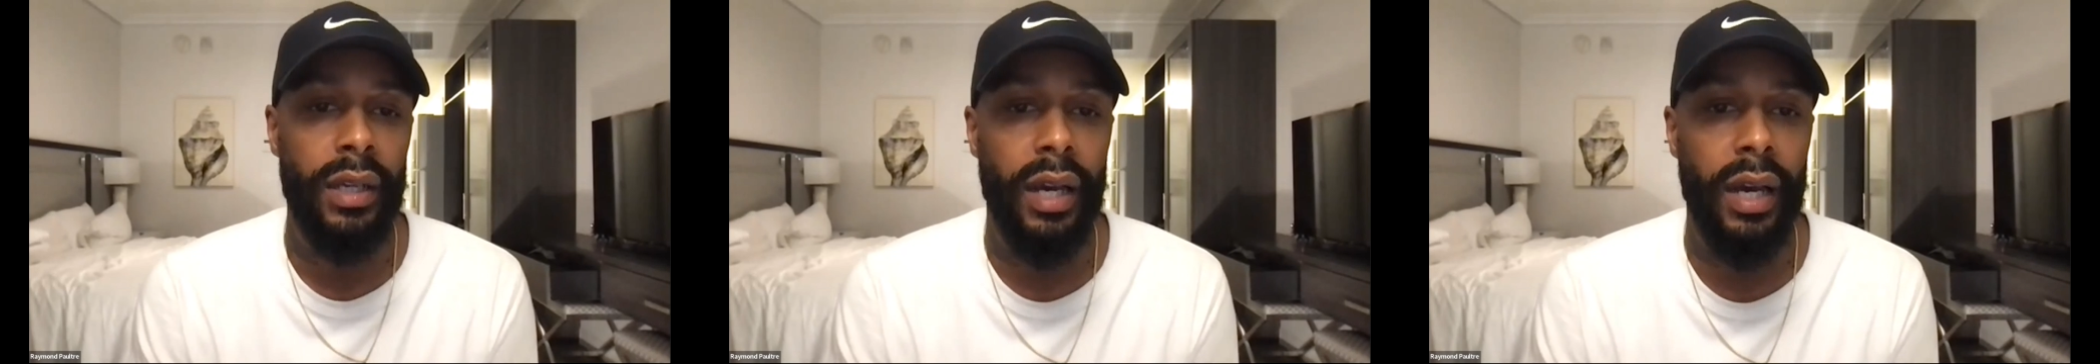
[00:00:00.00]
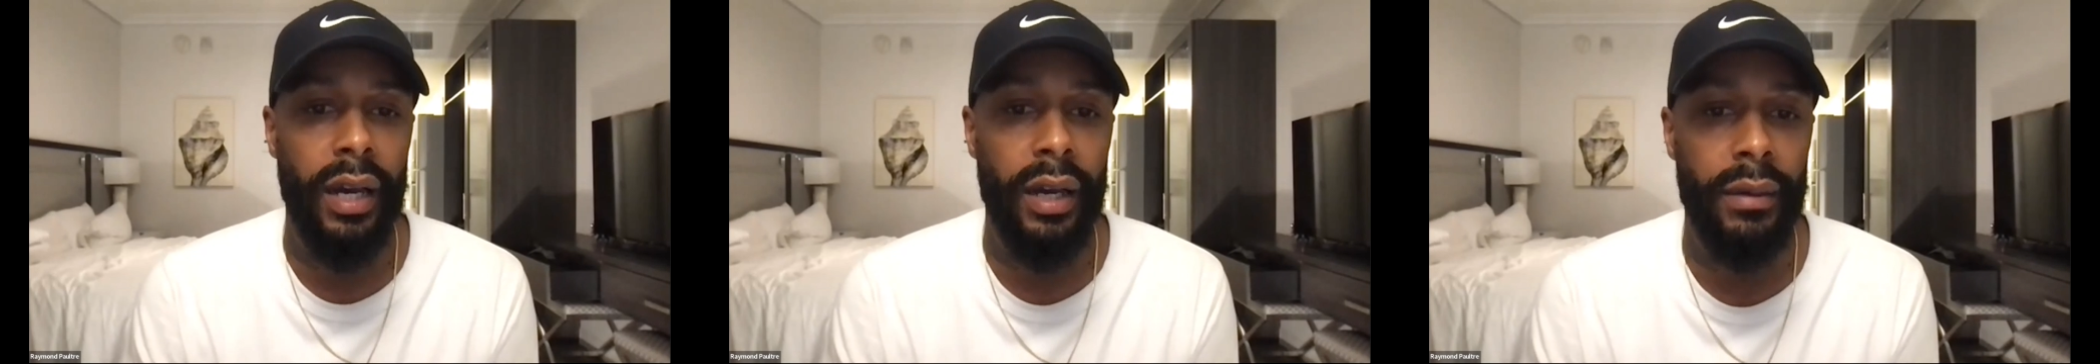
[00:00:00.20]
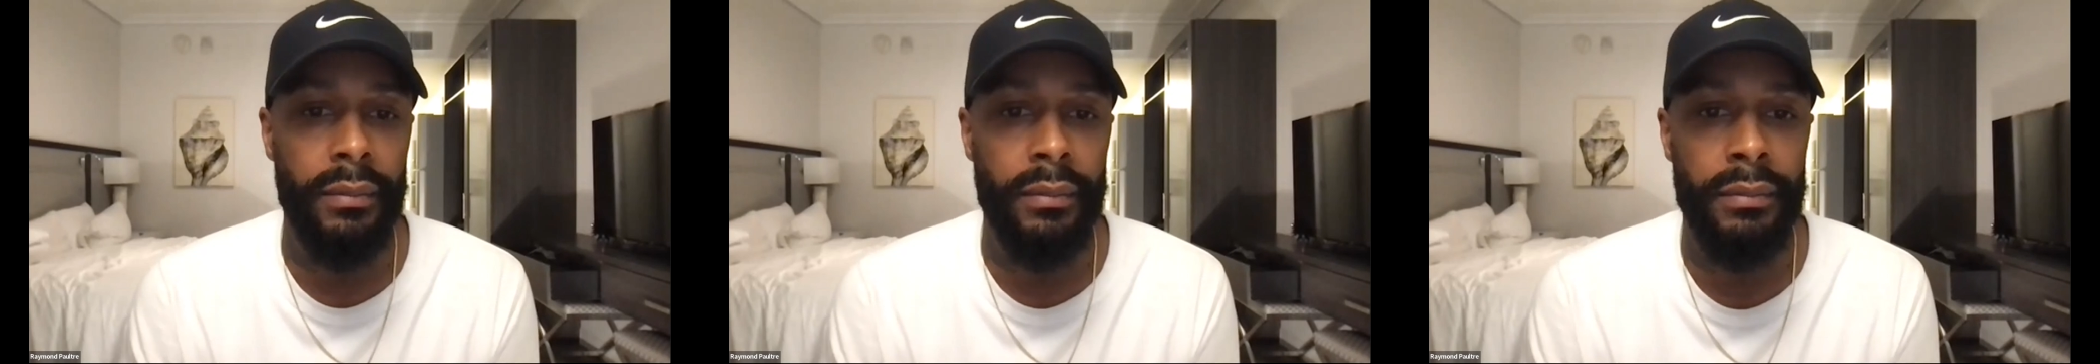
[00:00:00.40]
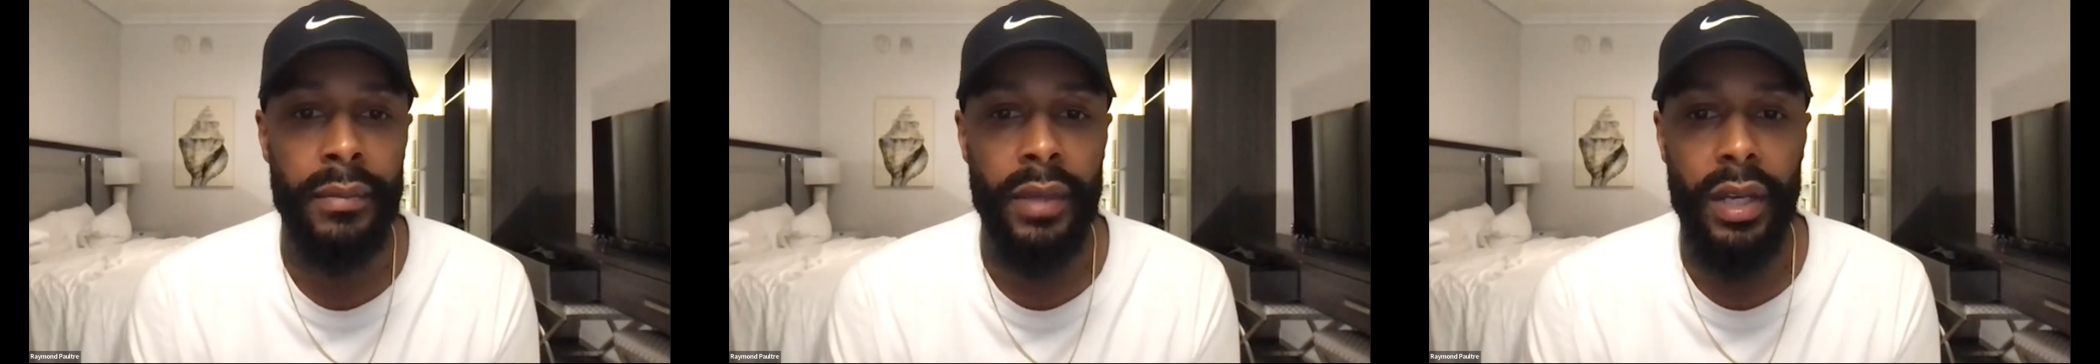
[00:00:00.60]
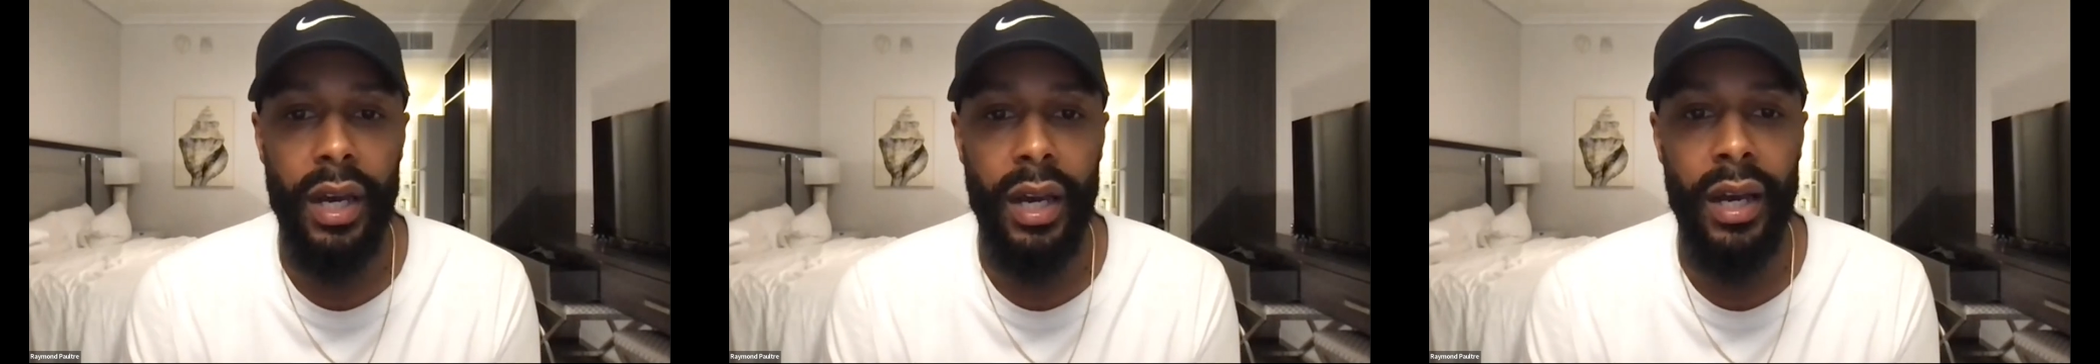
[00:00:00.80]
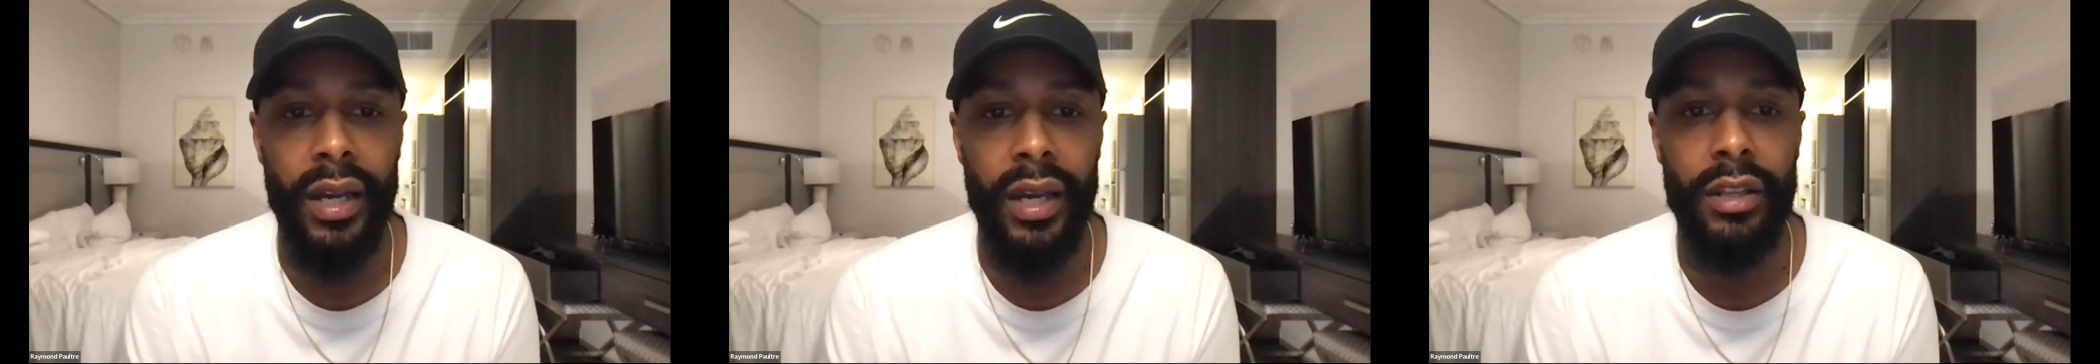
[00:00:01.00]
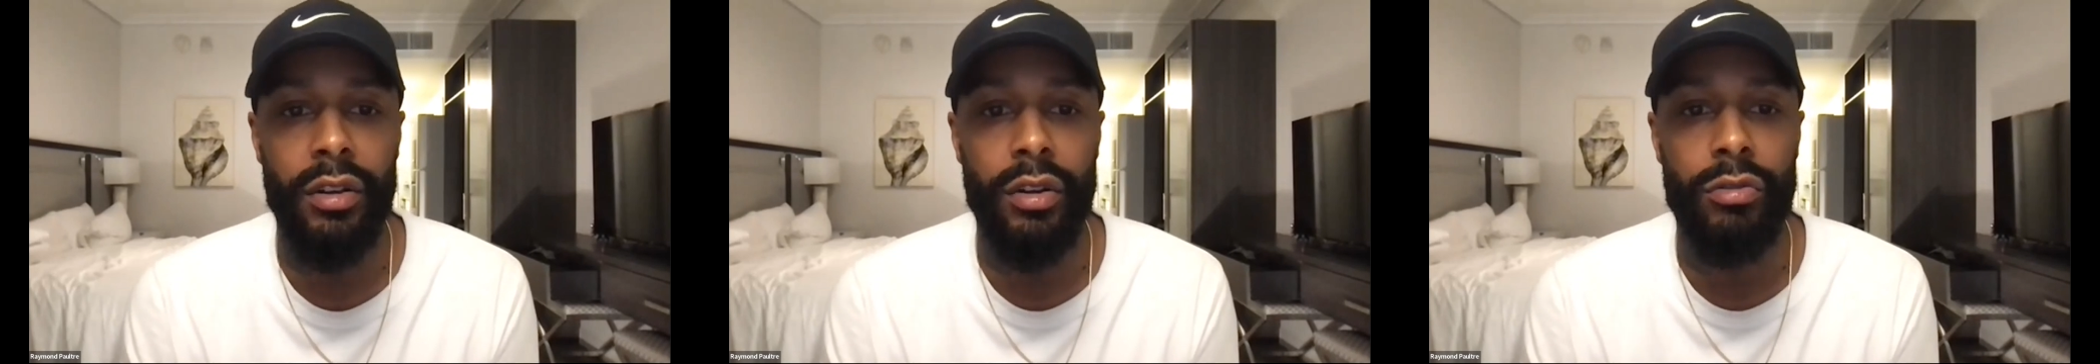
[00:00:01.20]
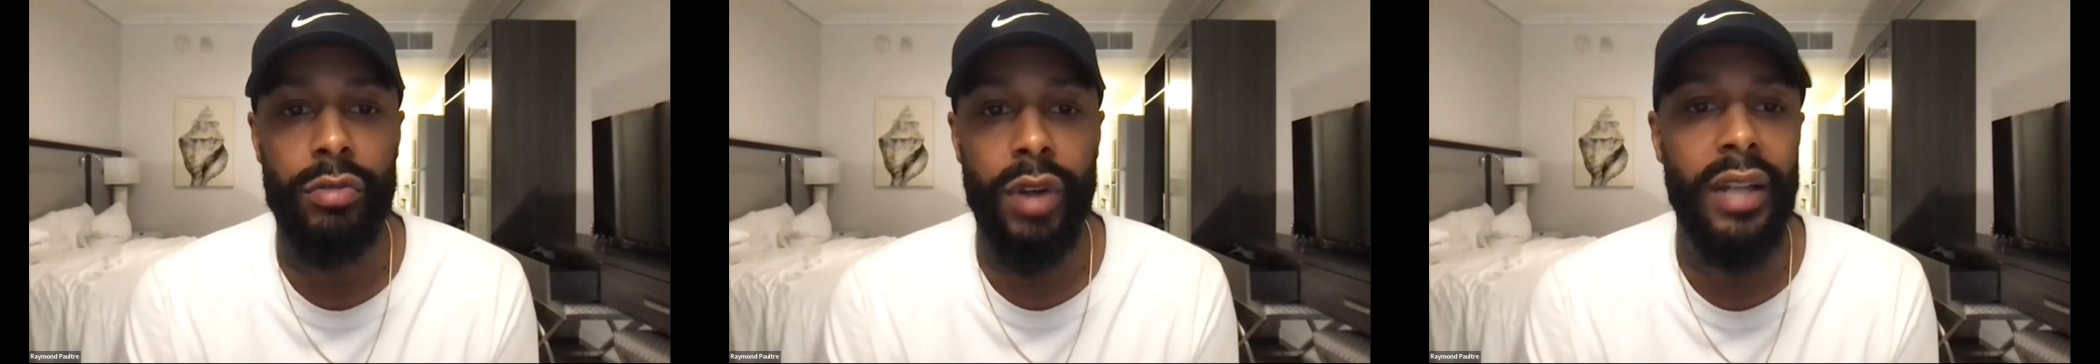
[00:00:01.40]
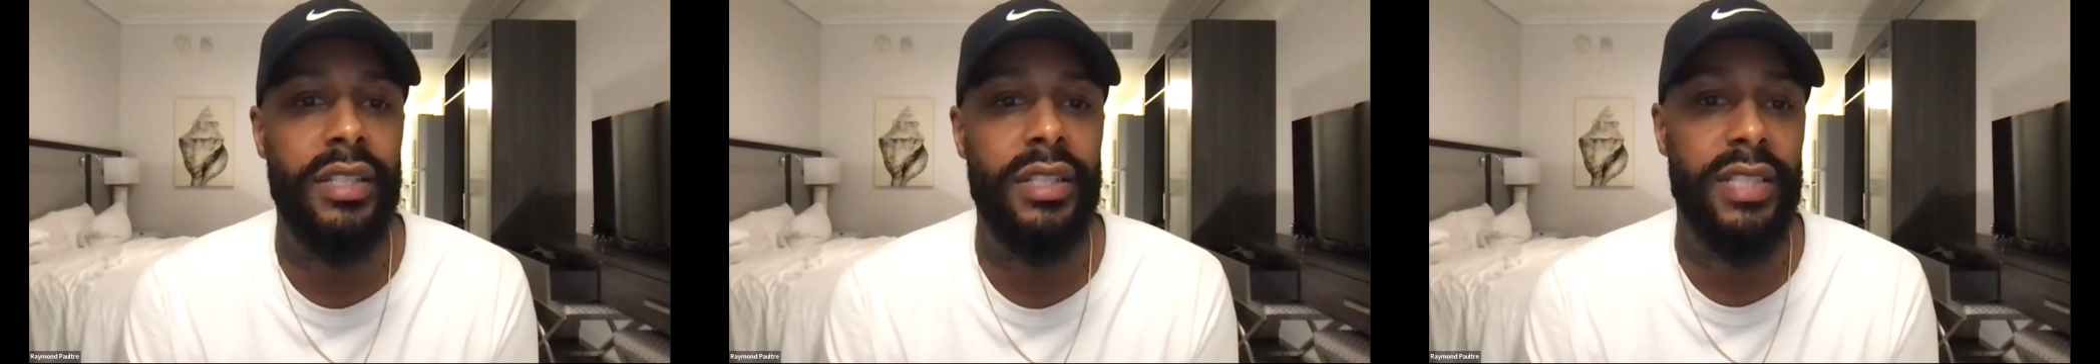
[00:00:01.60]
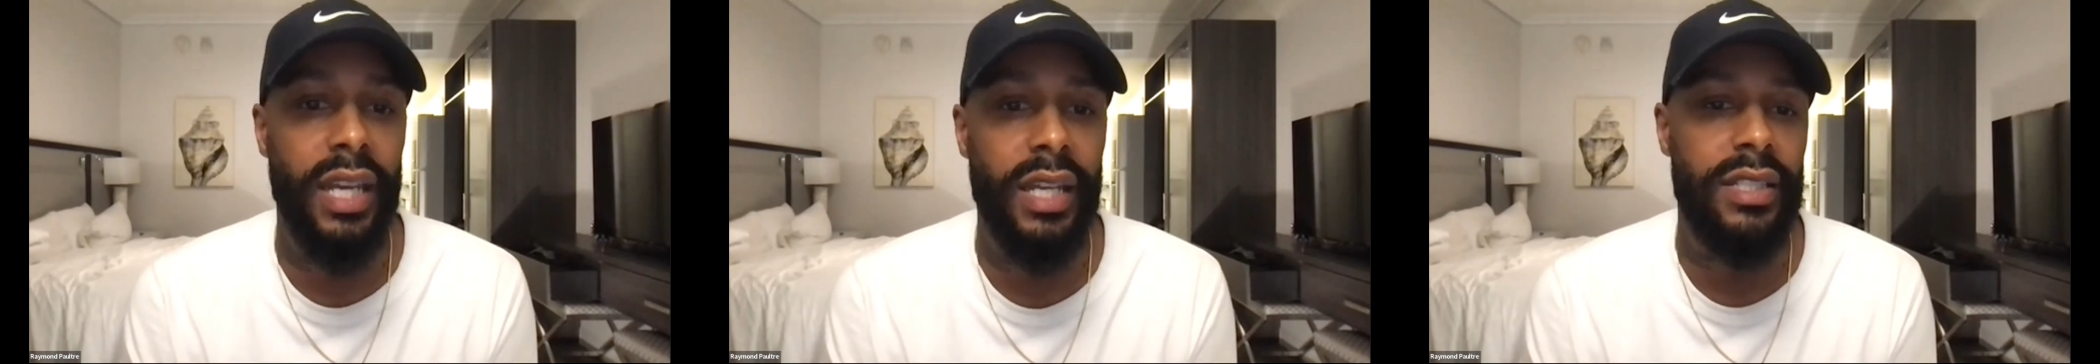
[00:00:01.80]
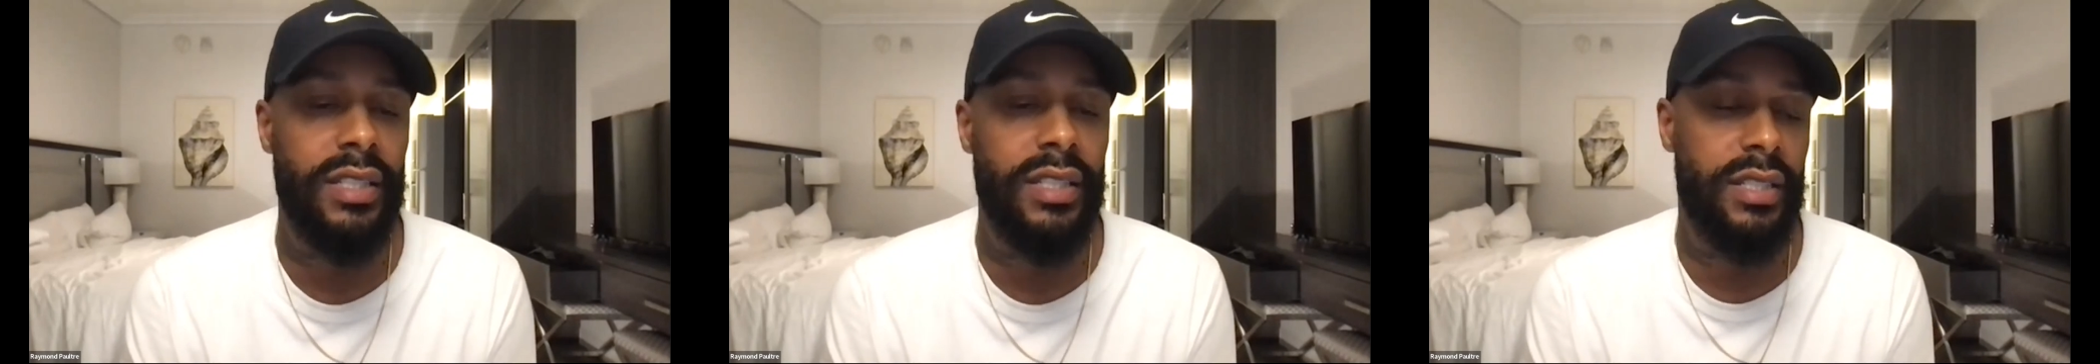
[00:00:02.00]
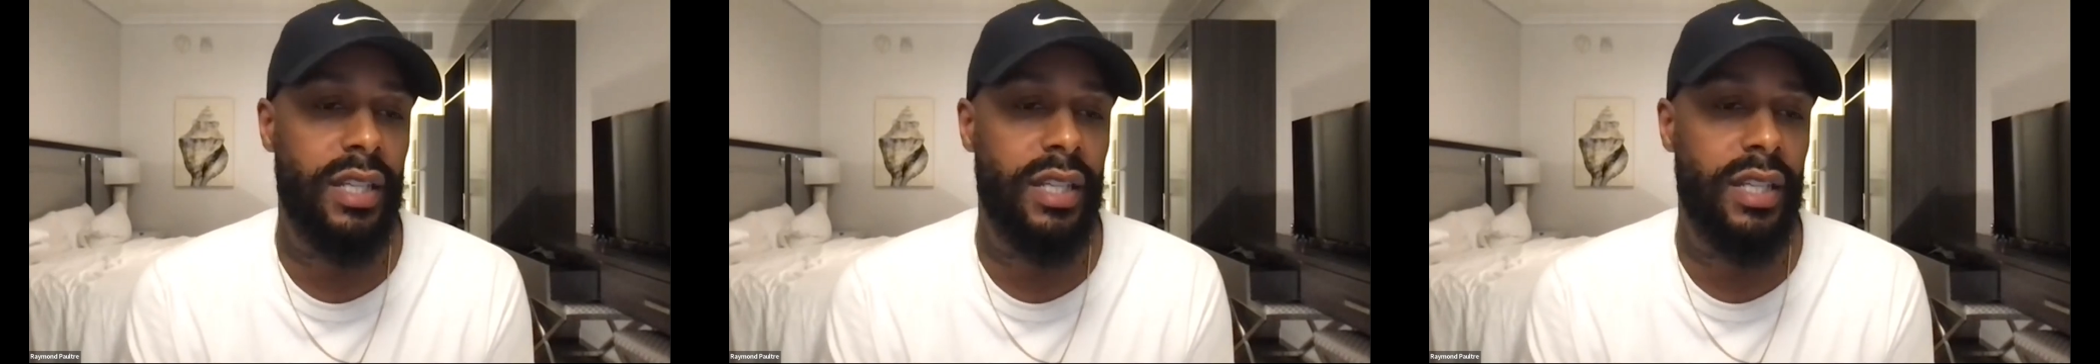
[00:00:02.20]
Ron DeSantis